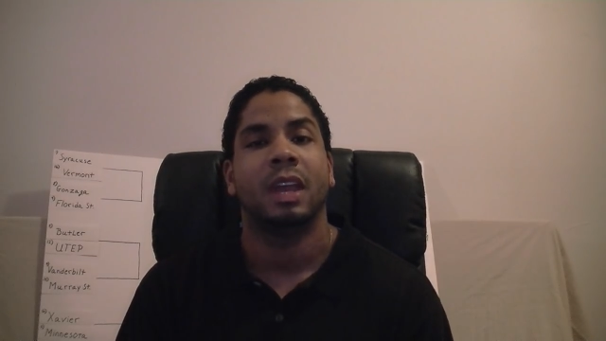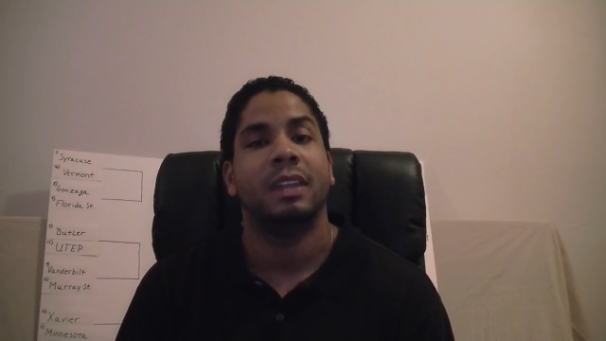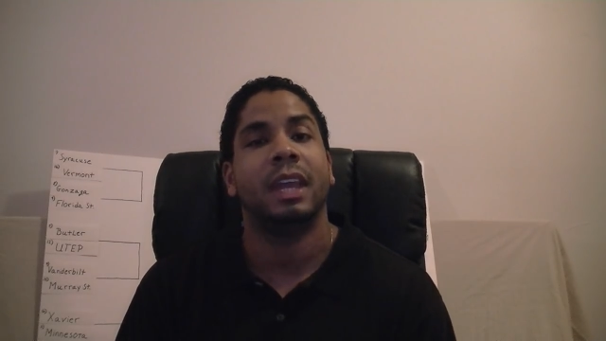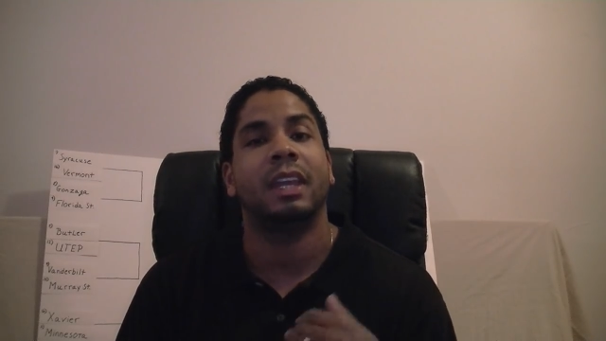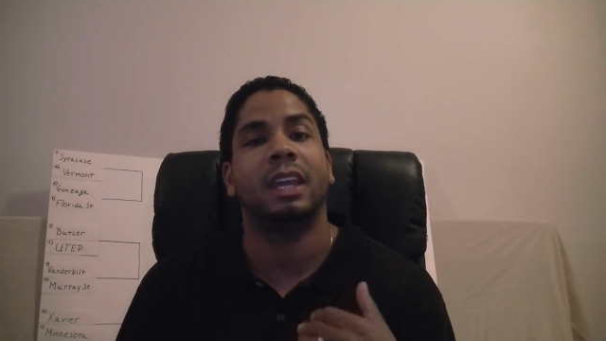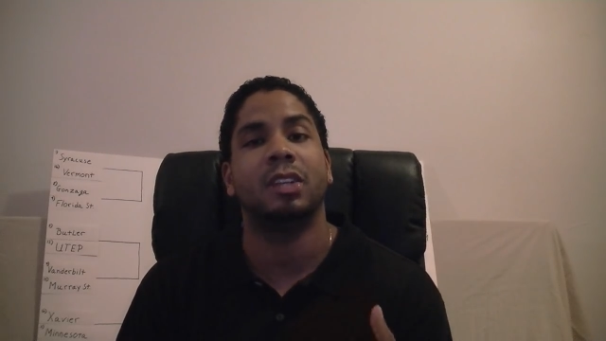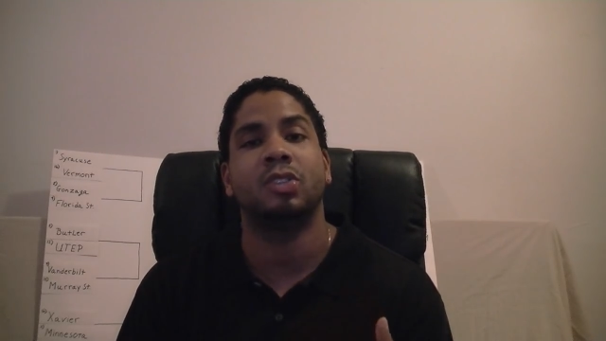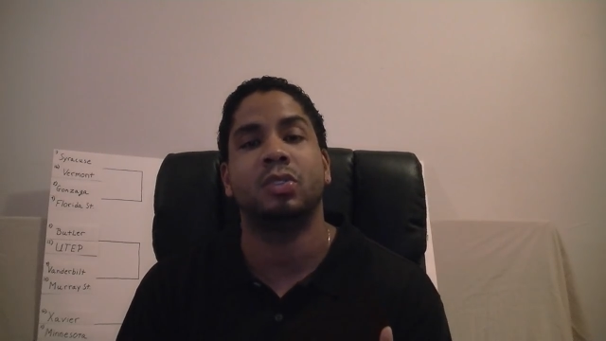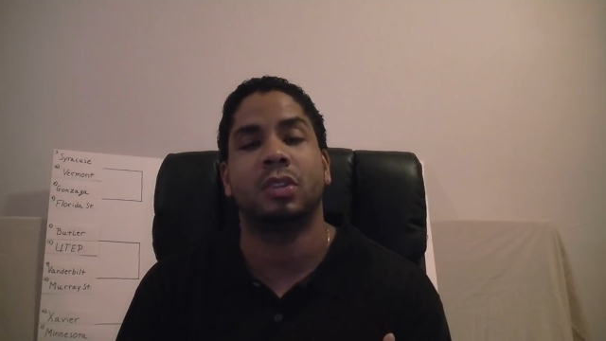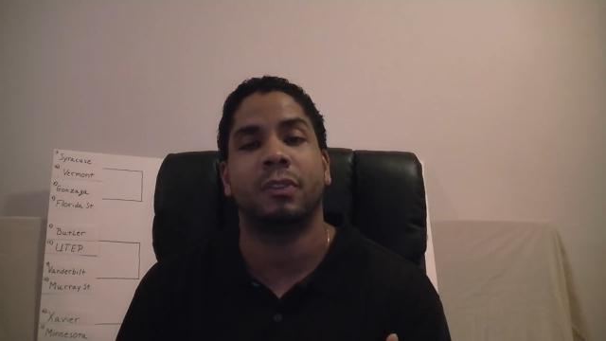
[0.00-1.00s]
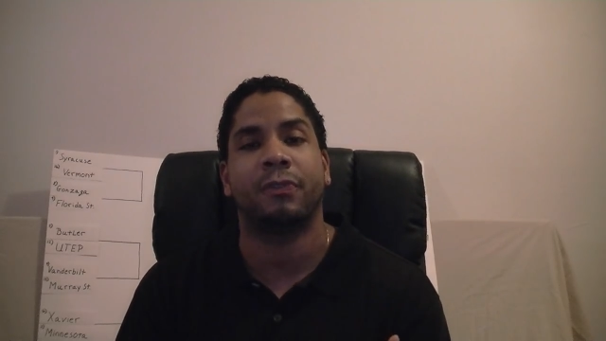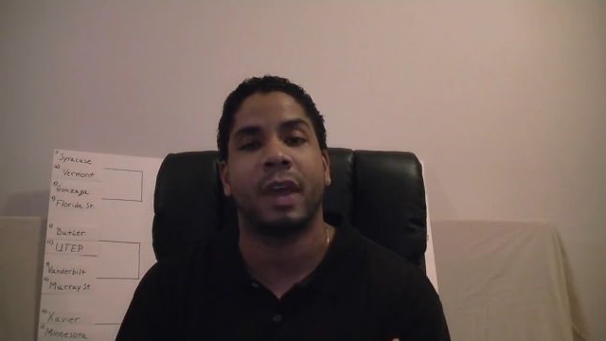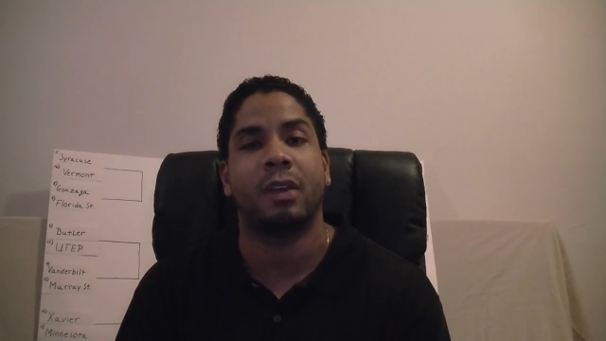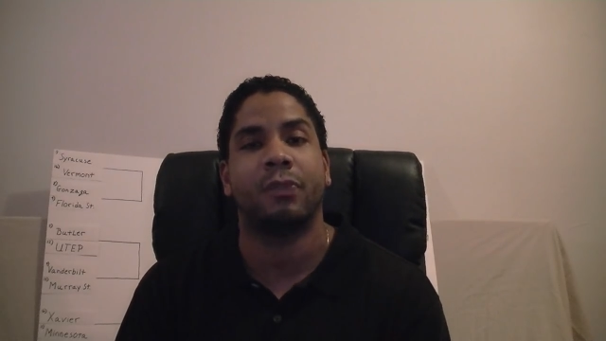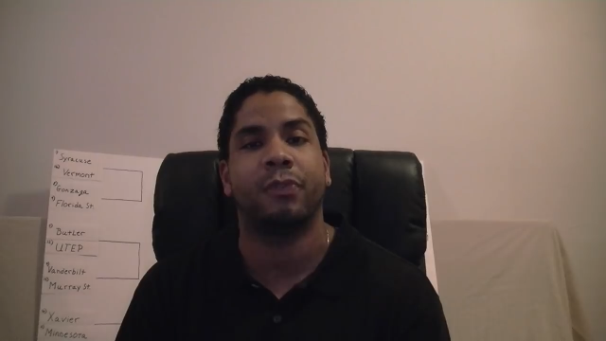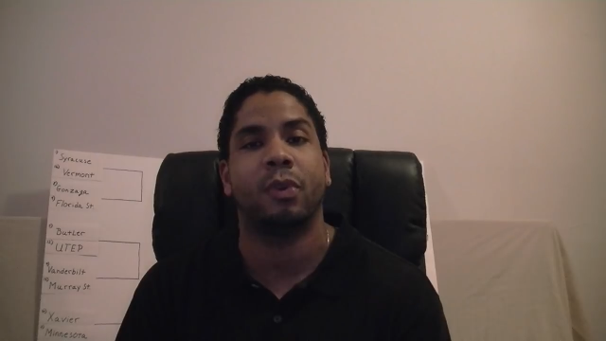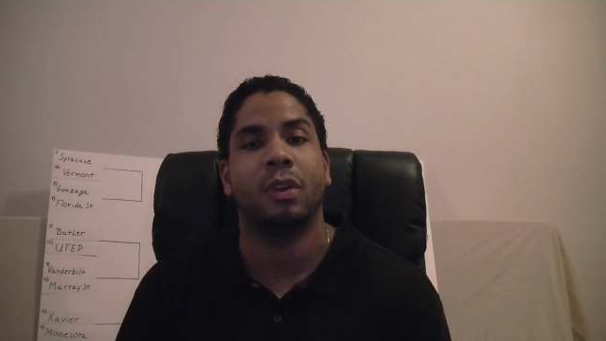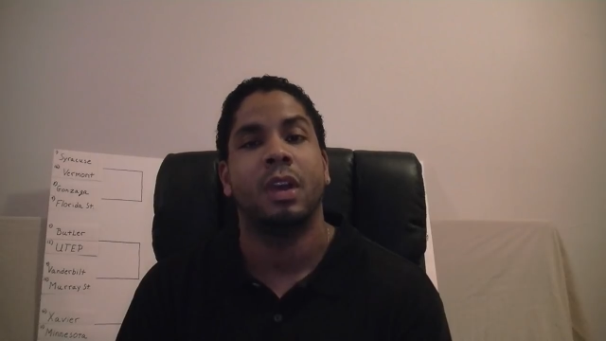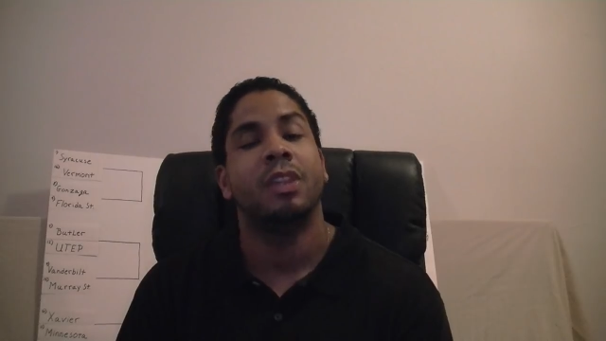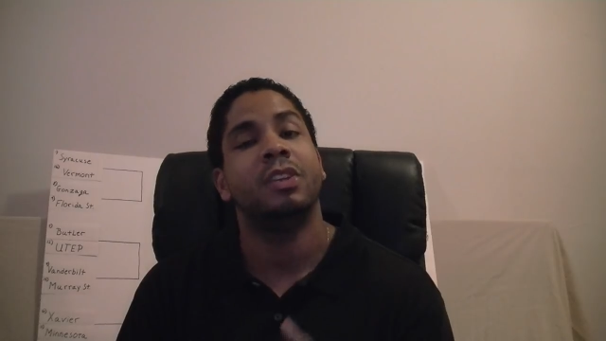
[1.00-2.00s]
that get you to the Final
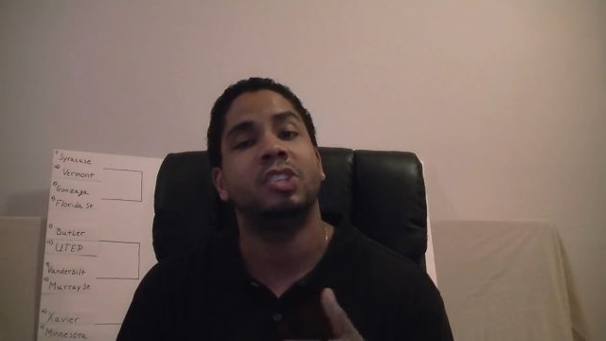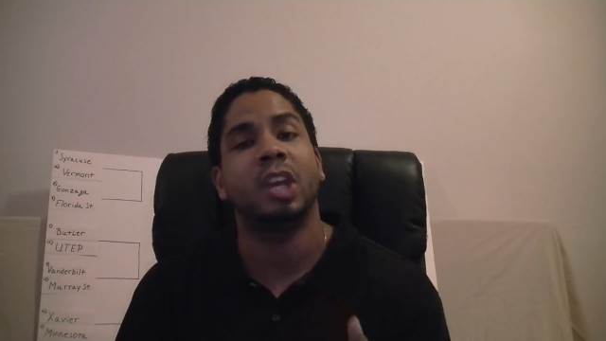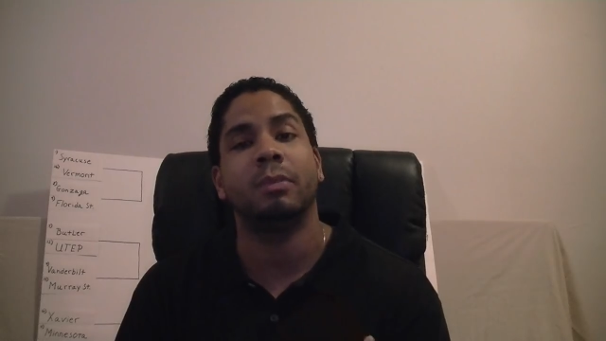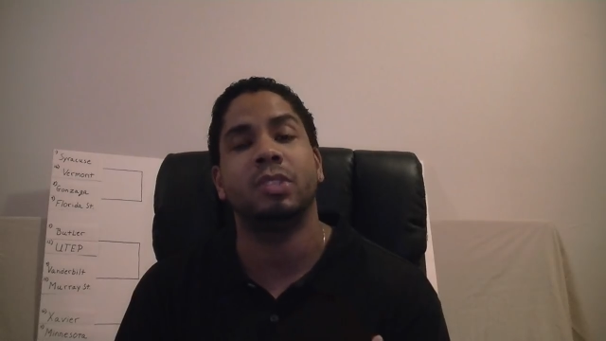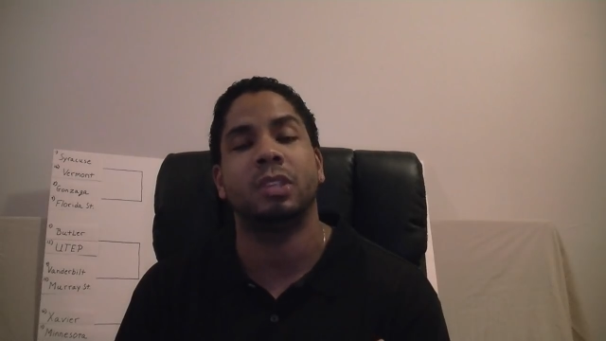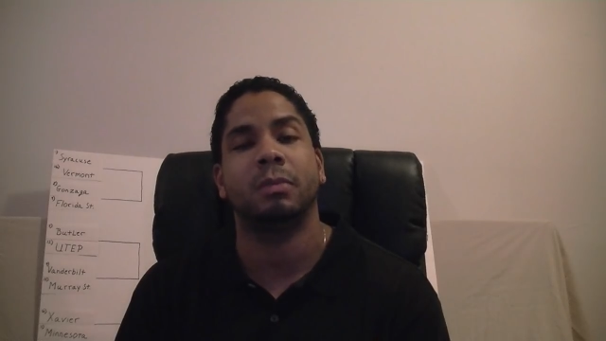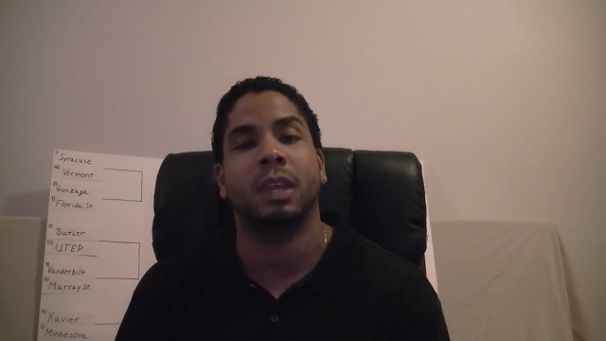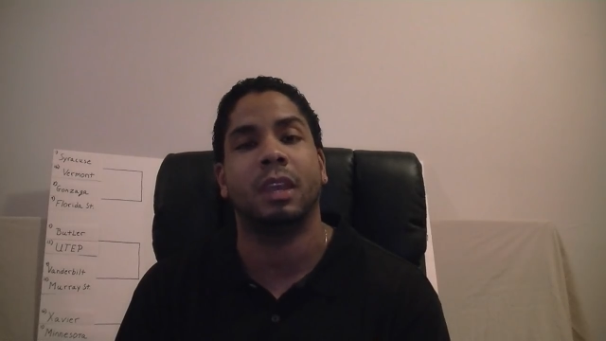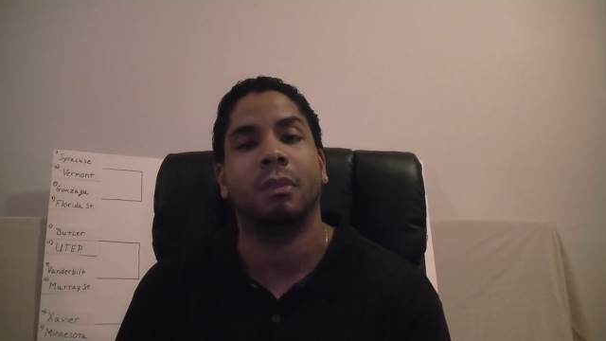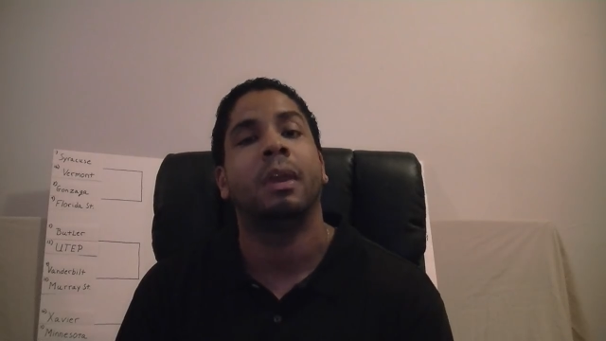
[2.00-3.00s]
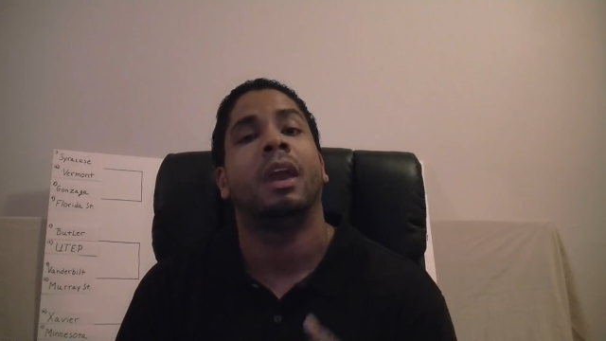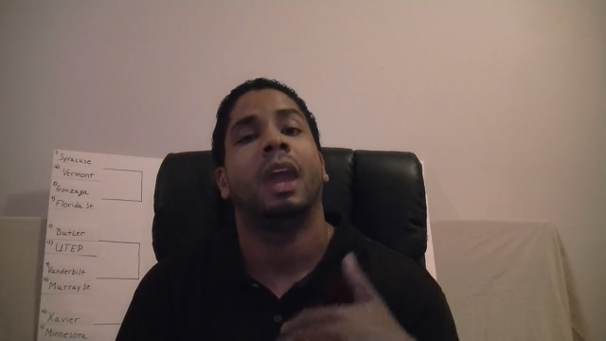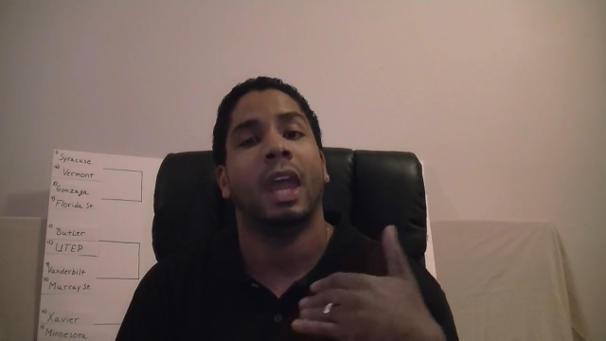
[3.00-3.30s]
Four, the championship game,